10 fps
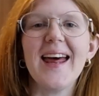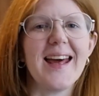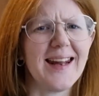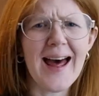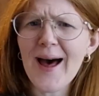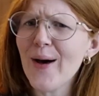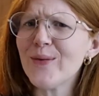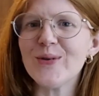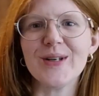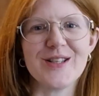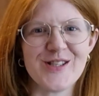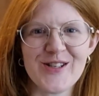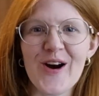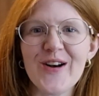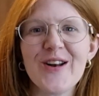and how to get
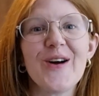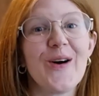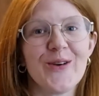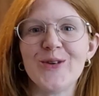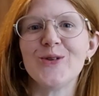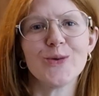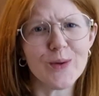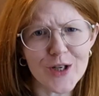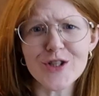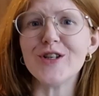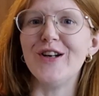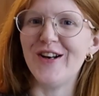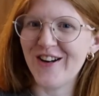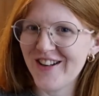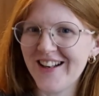started on your Swedish
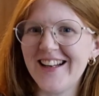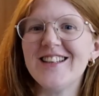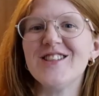learning